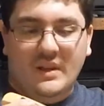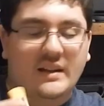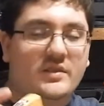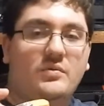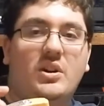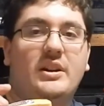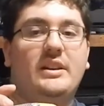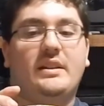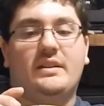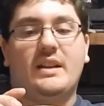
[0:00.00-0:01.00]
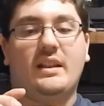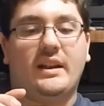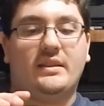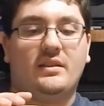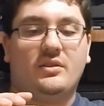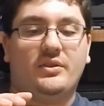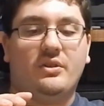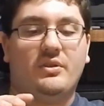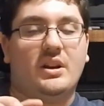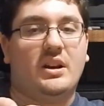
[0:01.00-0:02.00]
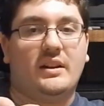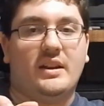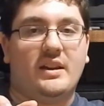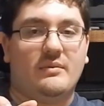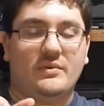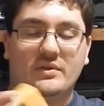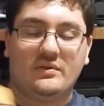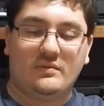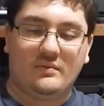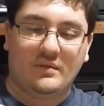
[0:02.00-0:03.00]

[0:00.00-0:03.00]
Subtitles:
I just wanted it because I like the old Tony Hawk games.